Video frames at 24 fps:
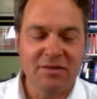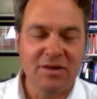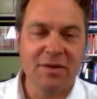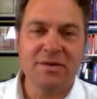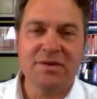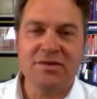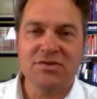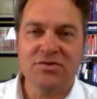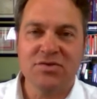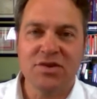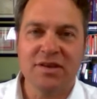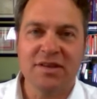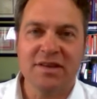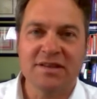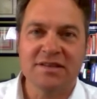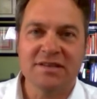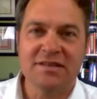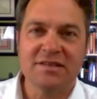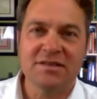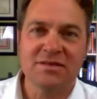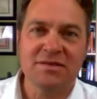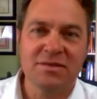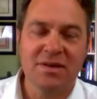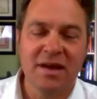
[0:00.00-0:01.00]
demonstrate
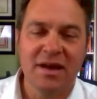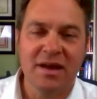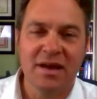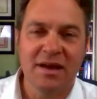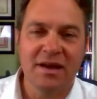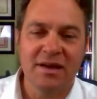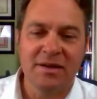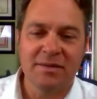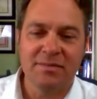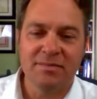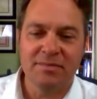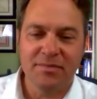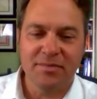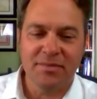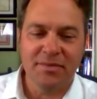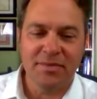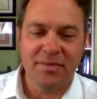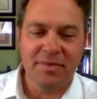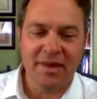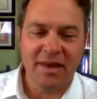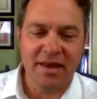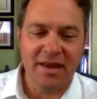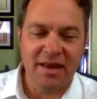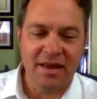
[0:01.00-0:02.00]
this
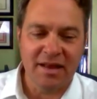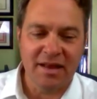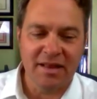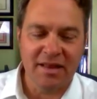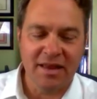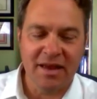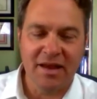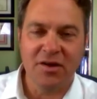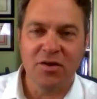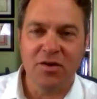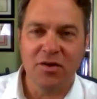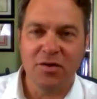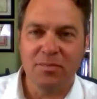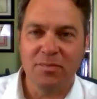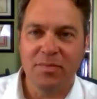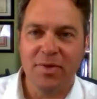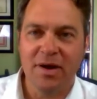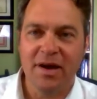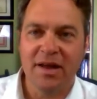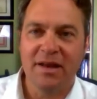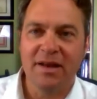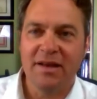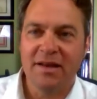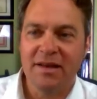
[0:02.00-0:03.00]
later,
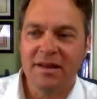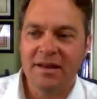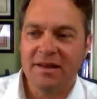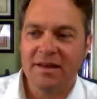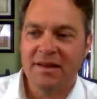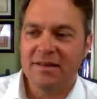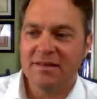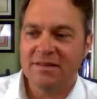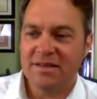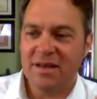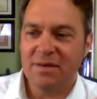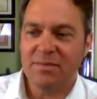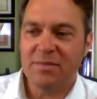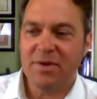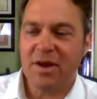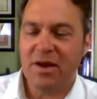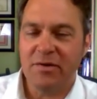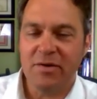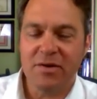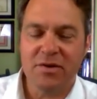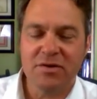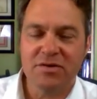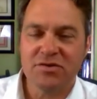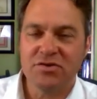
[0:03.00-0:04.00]
but some
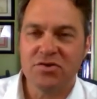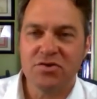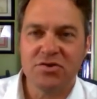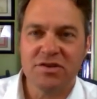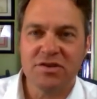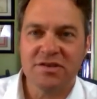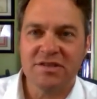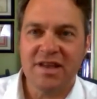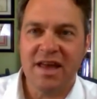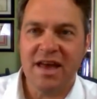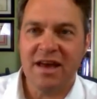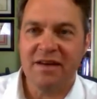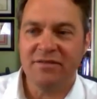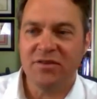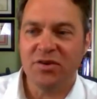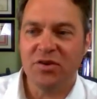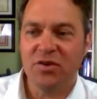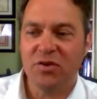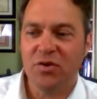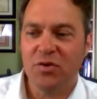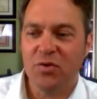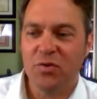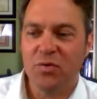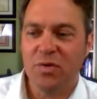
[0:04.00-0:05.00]
carriers you just have
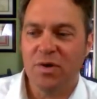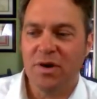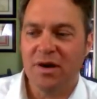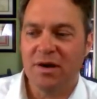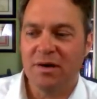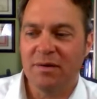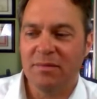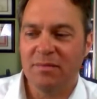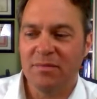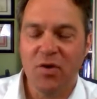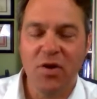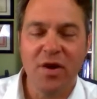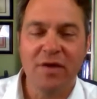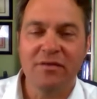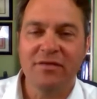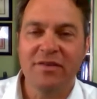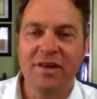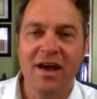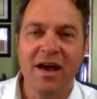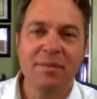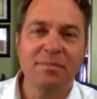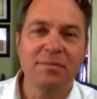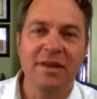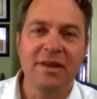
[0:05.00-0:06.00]
to
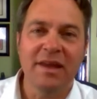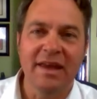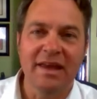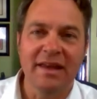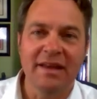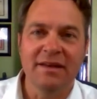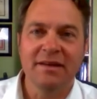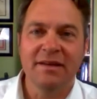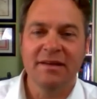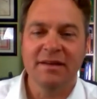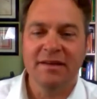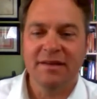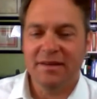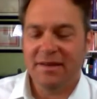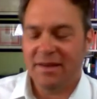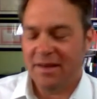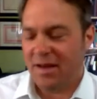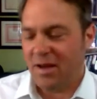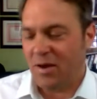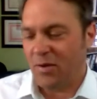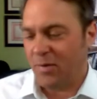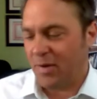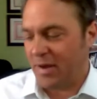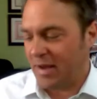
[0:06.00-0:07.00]
update, you
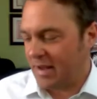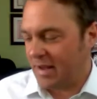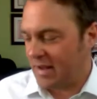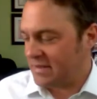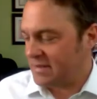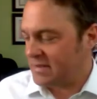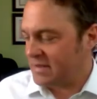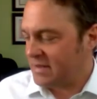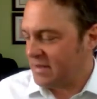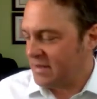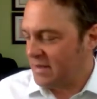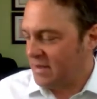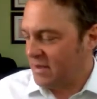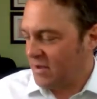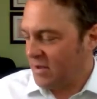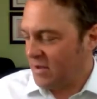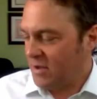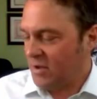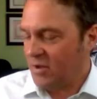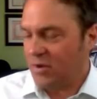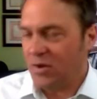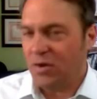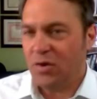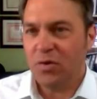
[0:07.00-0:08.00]
know, and
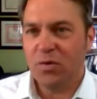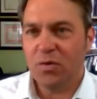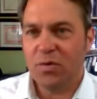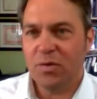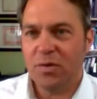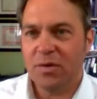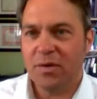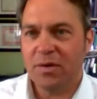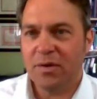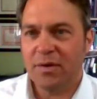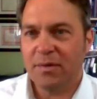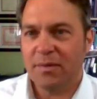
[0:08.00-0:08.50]
you